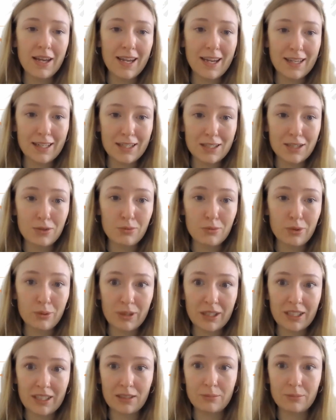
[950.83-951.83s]
and
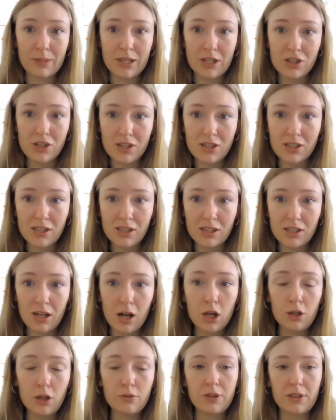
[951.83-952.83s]
remedial measures,
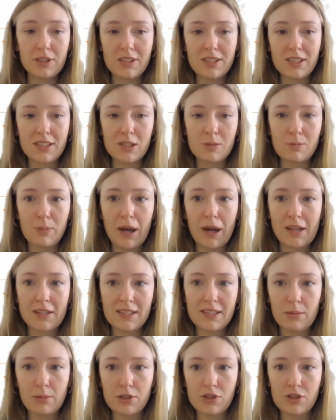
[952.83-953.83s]
for instance, by
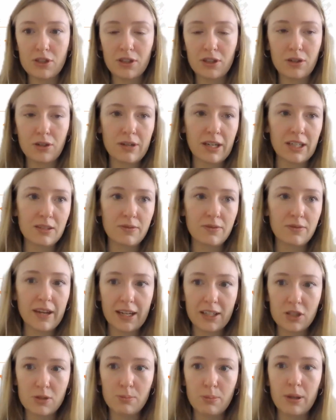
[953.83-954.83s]
establishing corrective
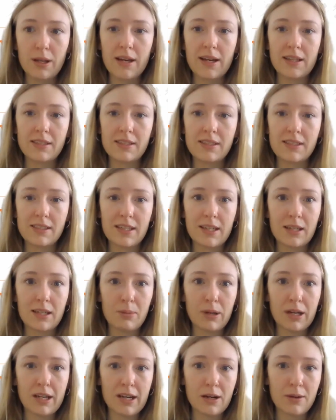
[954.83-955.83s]
action plans and
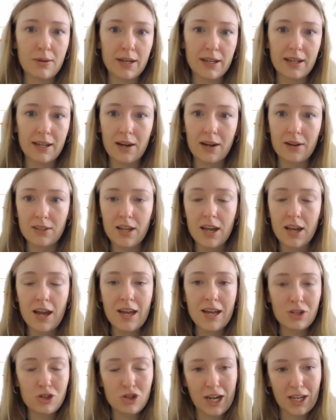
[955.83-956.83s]
by carrying out
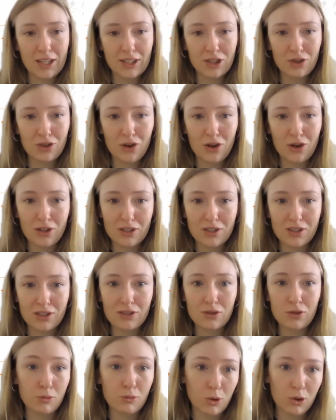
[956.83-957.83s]
checks and audits
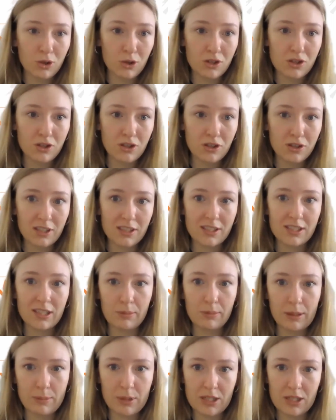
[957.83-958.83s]
to monitor its
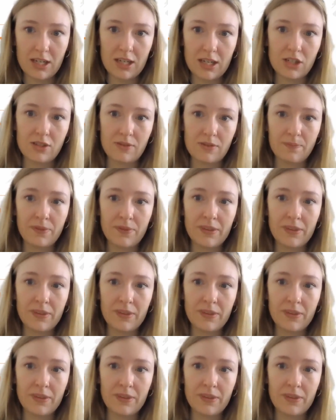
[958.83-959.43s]
implementation.